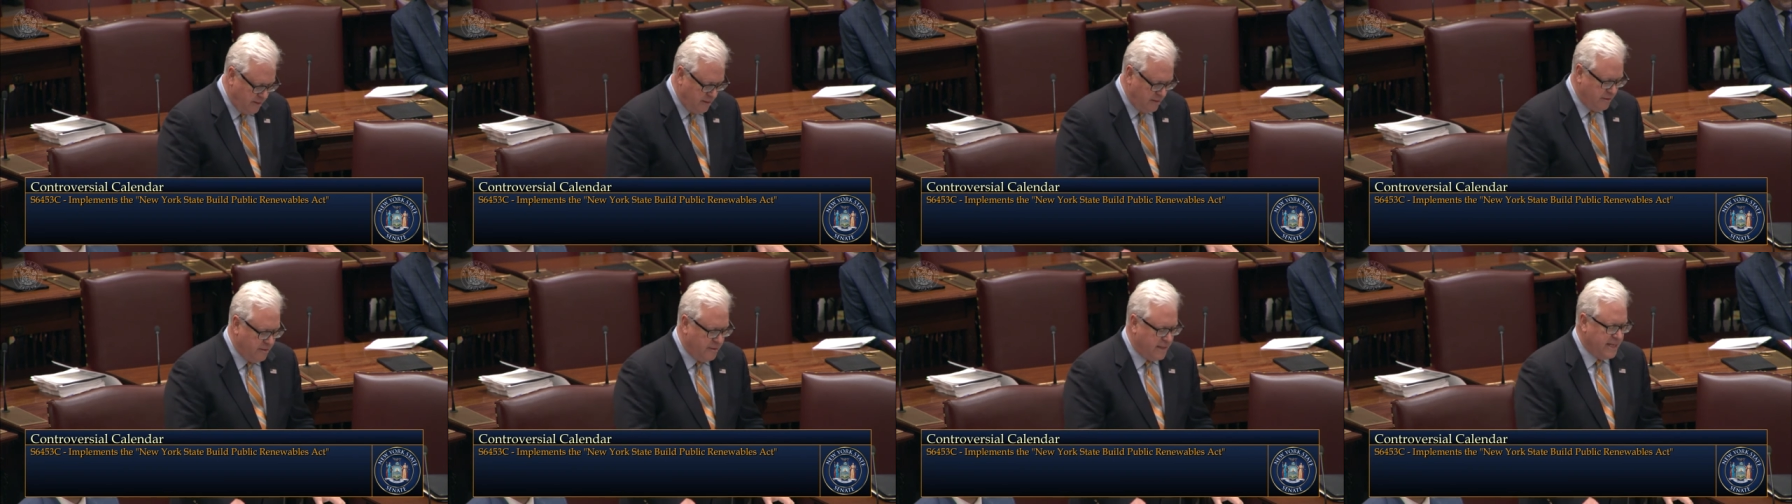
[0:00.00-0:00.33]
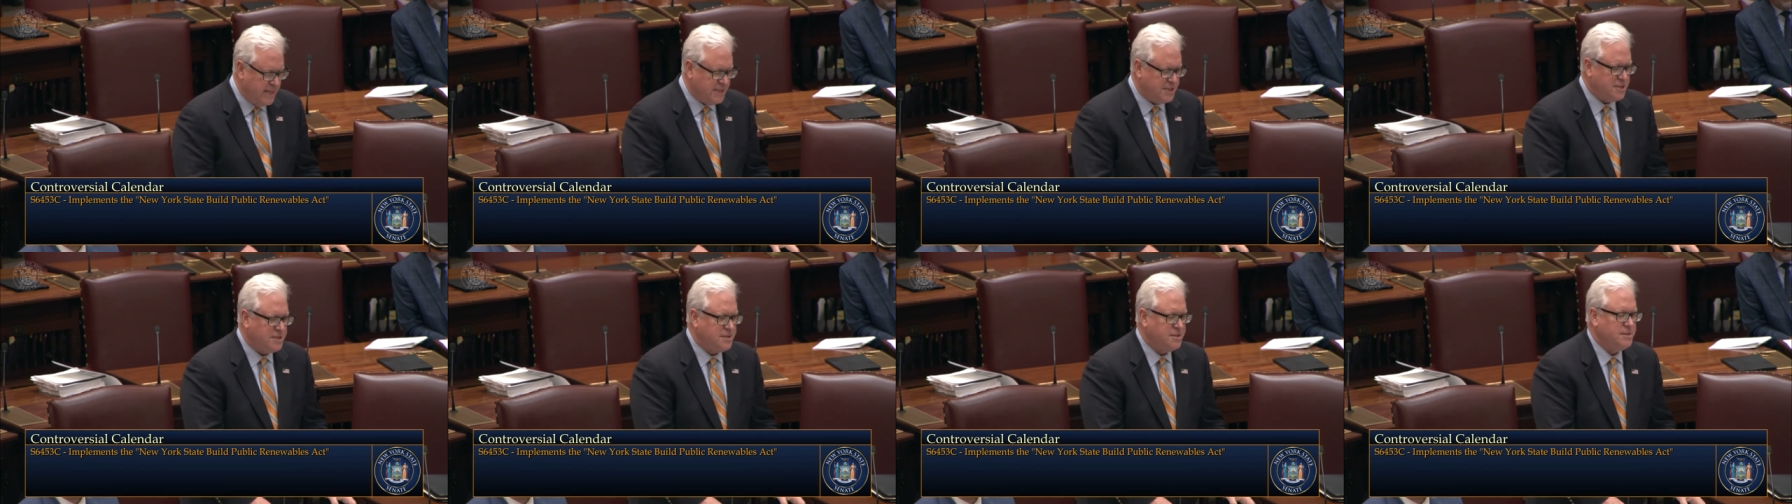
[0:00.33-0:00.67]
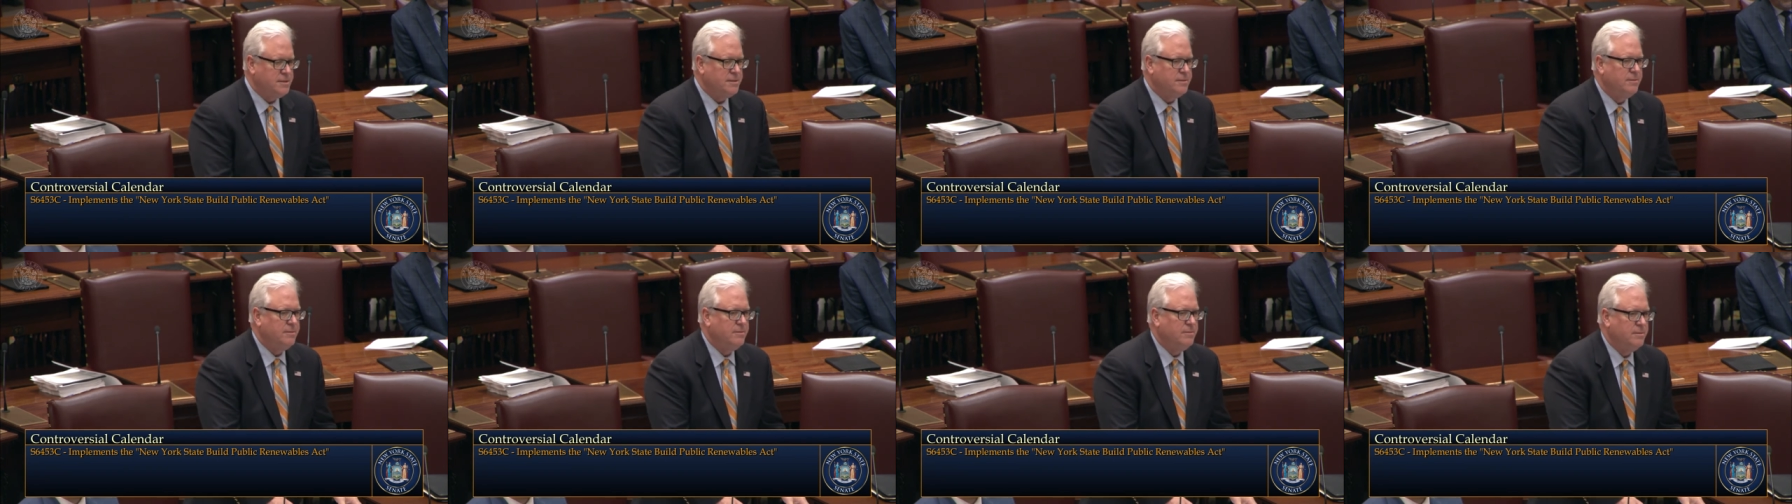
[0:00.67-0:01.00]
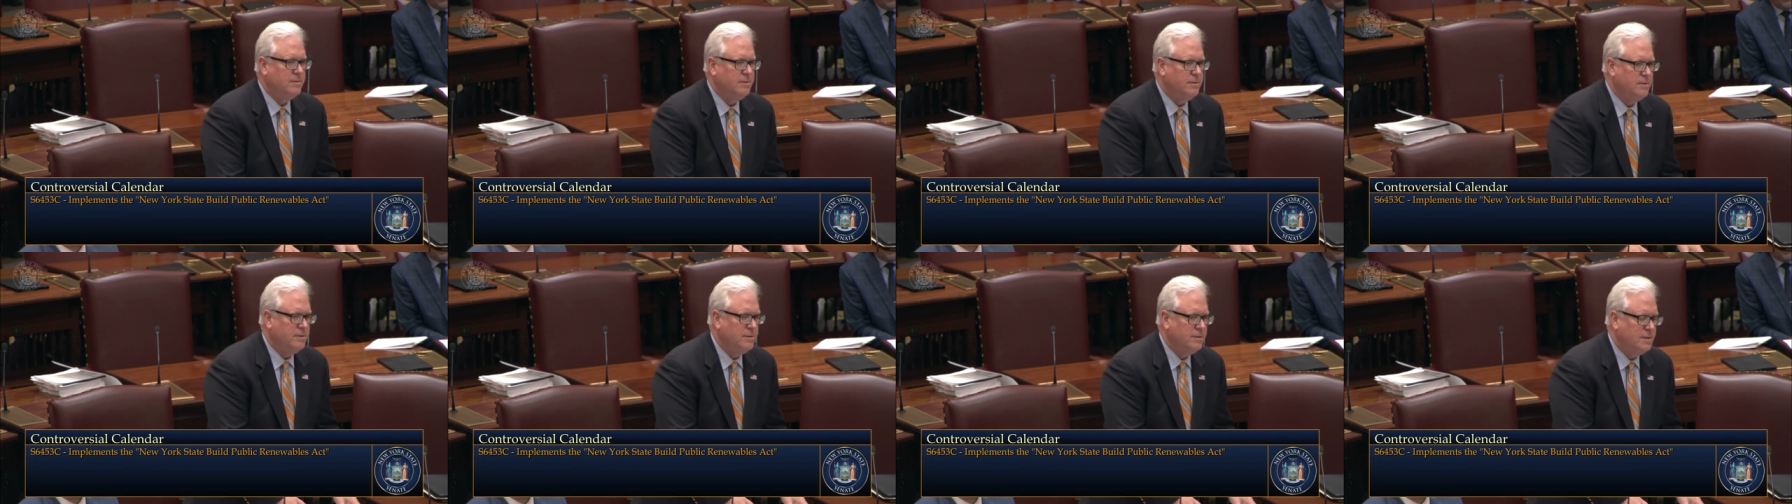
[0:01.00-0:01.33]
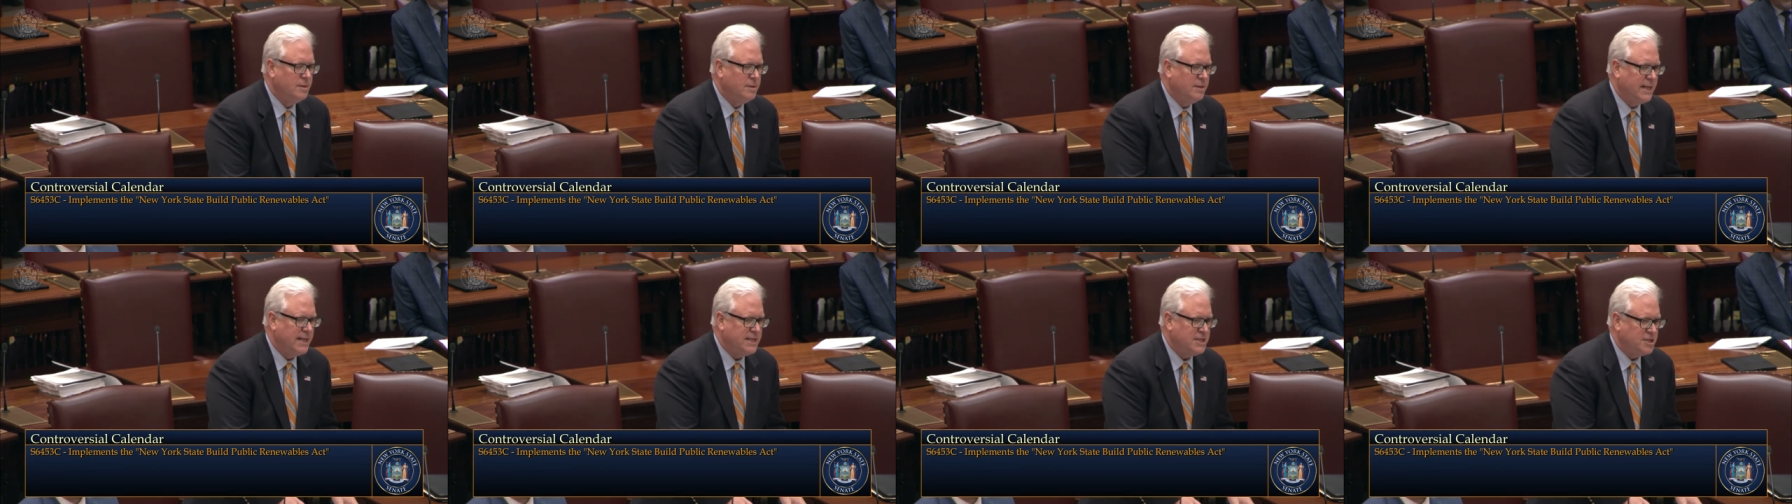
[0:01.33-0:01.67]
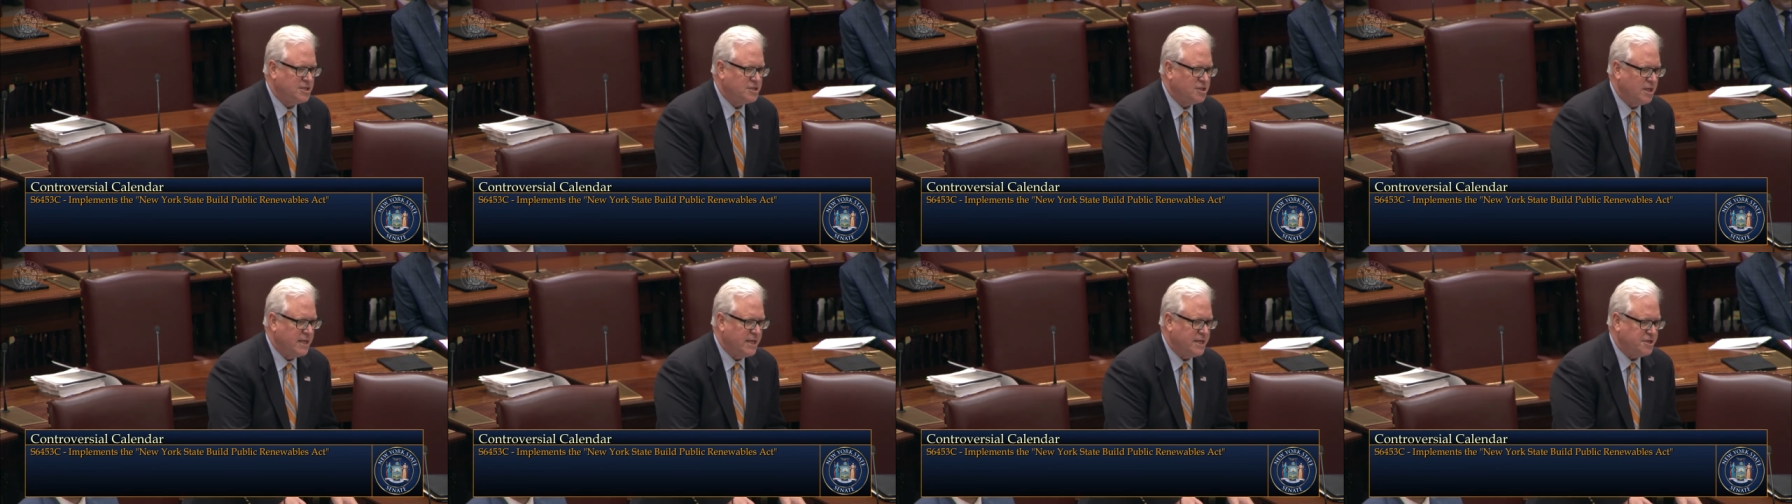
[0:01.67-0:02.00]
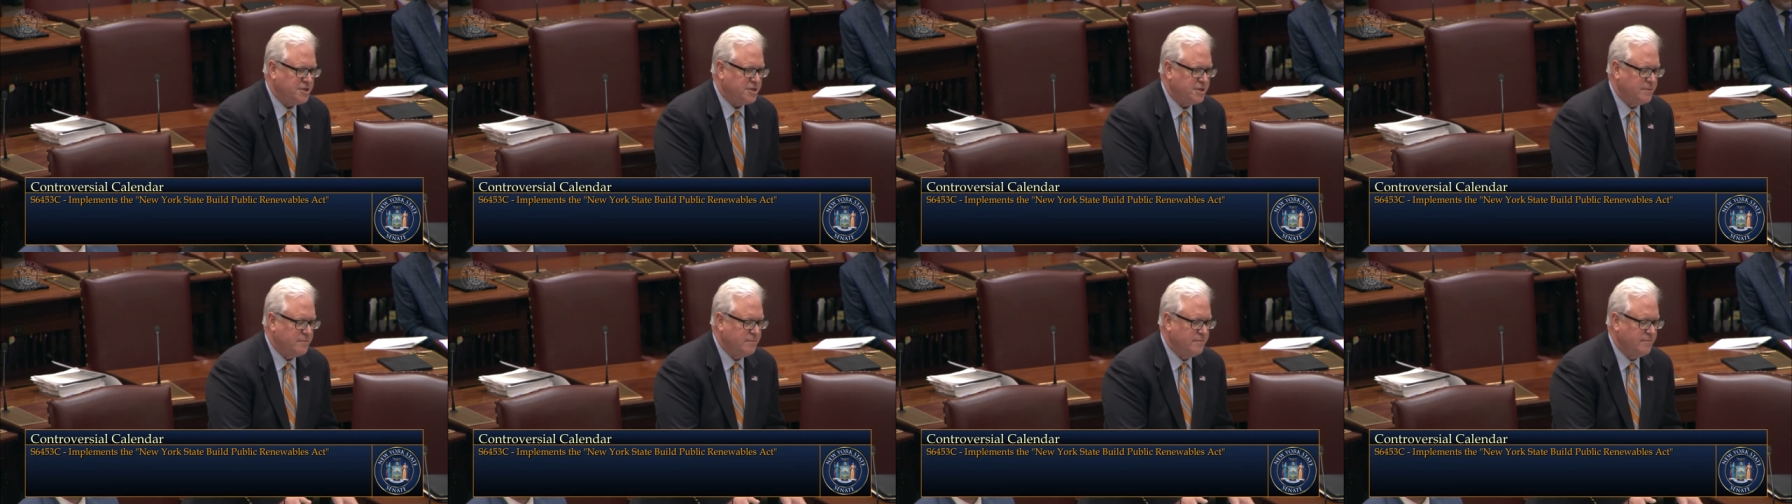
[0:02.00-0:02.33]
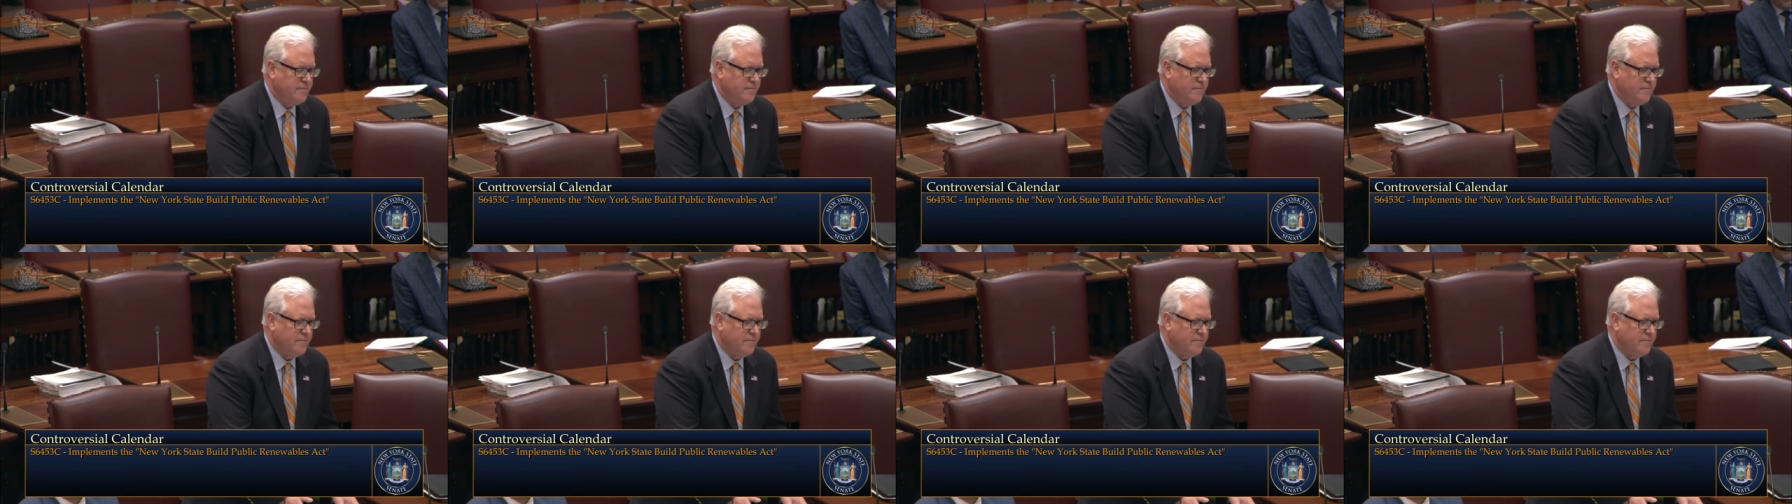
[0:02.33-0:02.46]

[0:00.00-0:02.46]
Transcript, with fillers: this legislation